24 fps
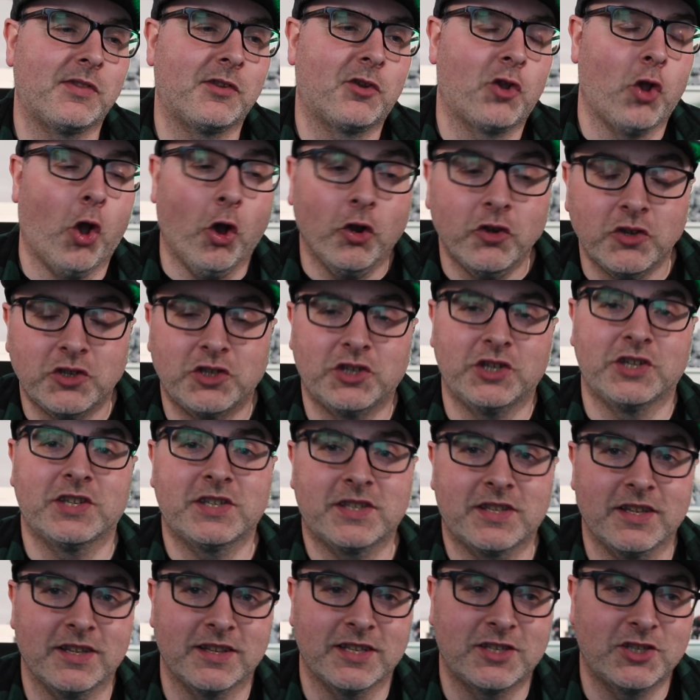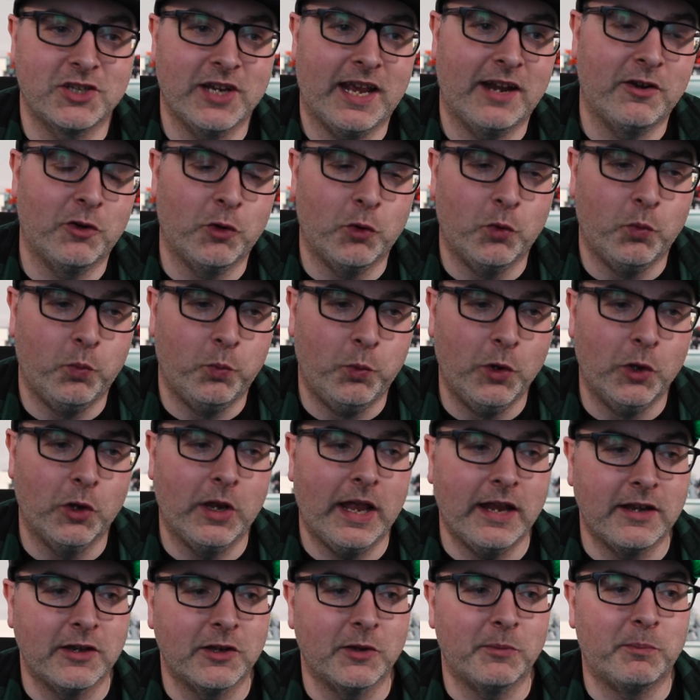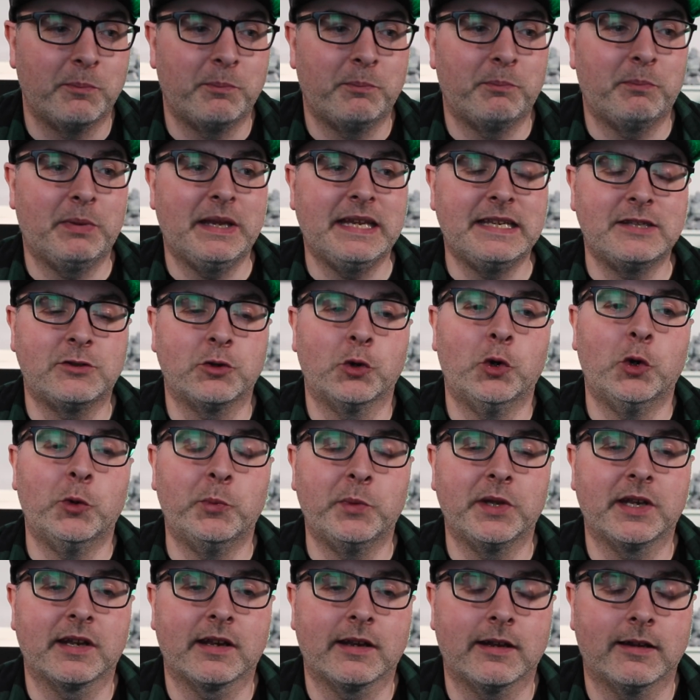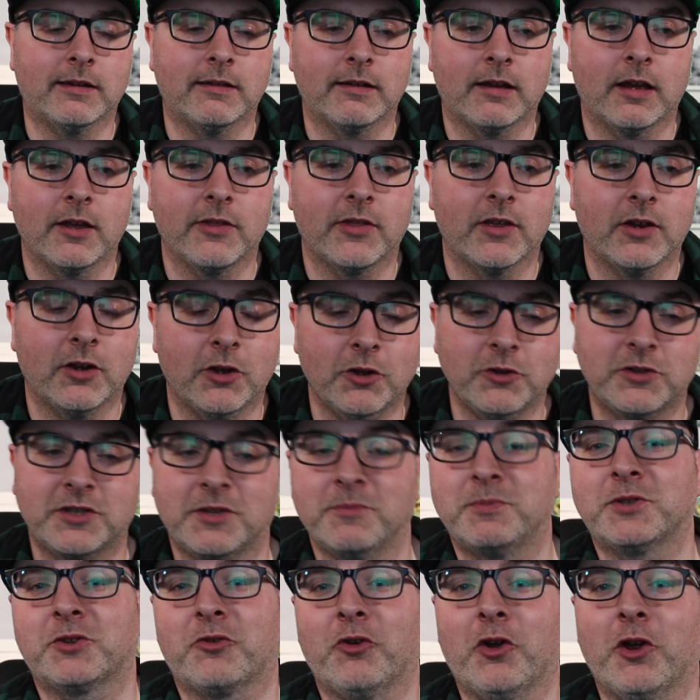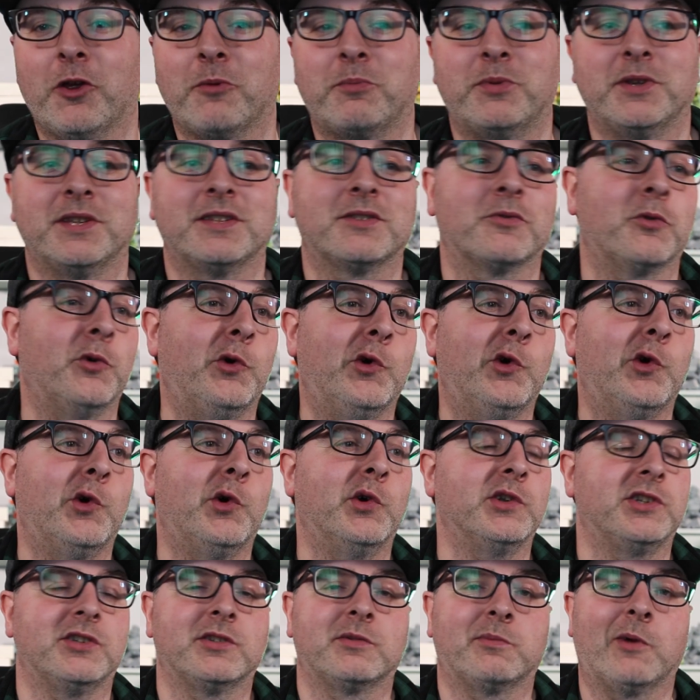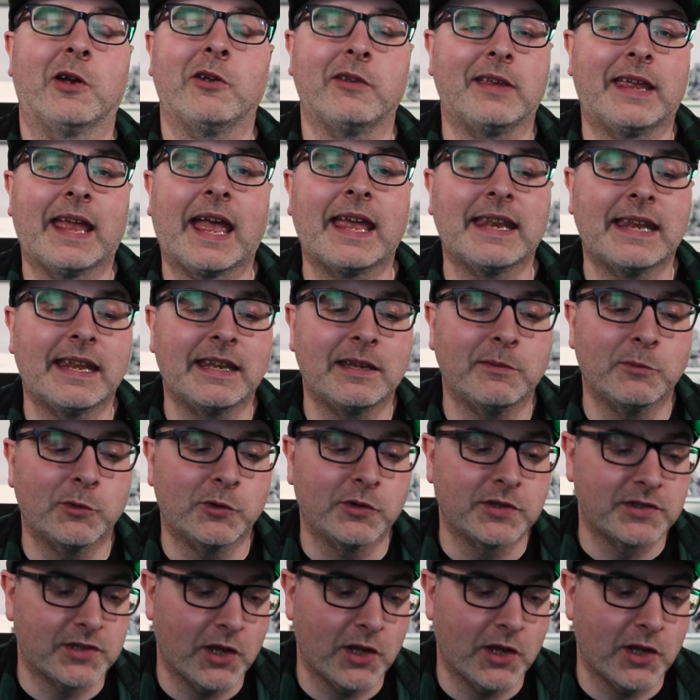conscious that the channel will end up being dormant and I'll either lose subscribers or just won't gain any more.